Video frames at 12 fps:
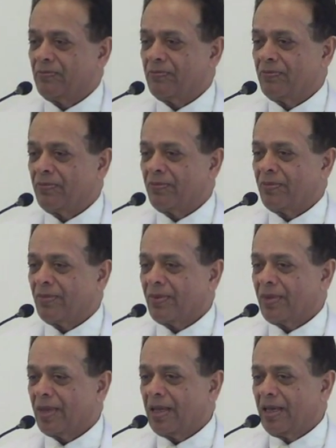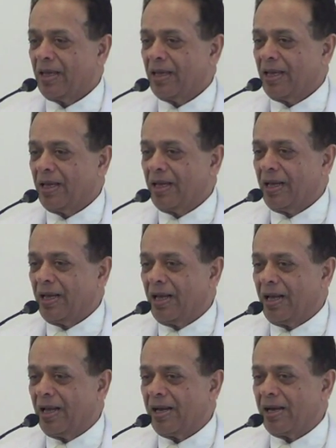
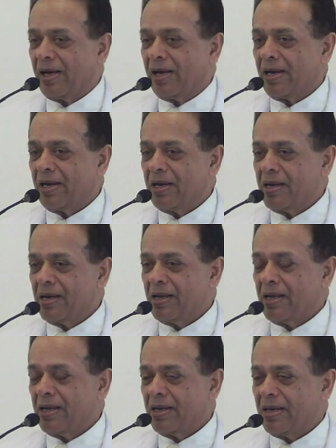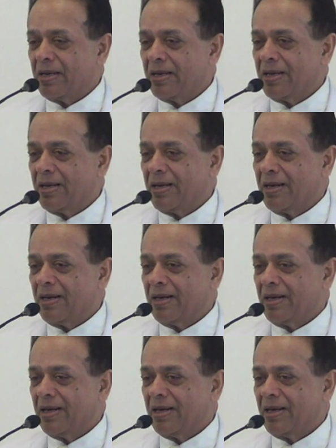[no speech]